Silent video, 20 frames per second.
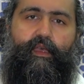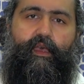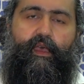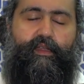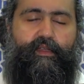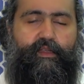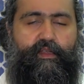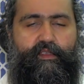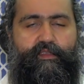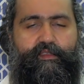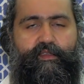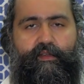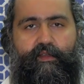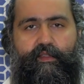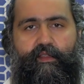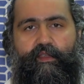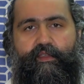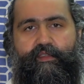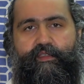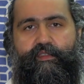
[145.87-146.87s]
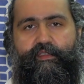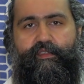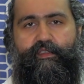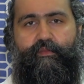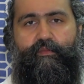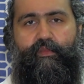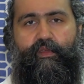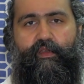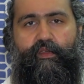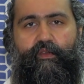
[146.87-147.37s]
and teacher
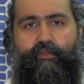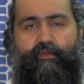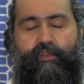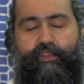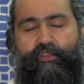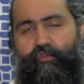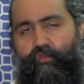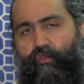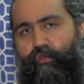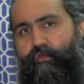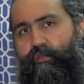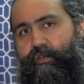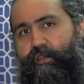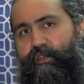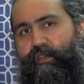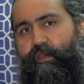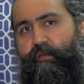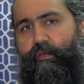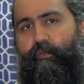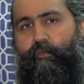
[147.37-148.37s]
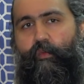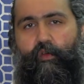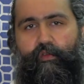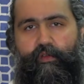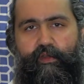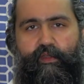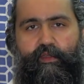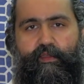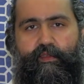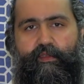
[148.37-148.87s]
relationship which oversteps
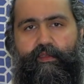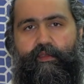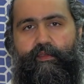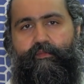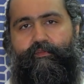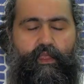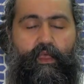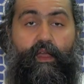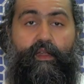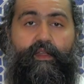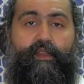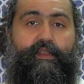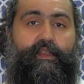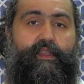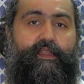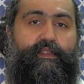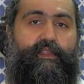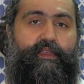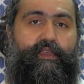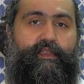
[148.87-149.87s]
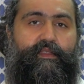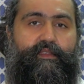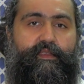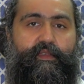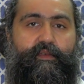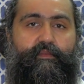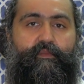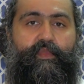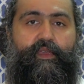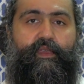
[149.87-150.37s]
boundaries. Underneath,
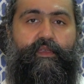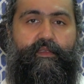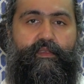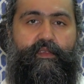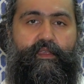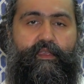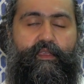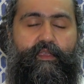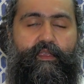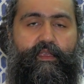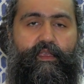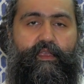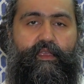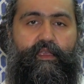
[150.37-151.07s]
it's a piercing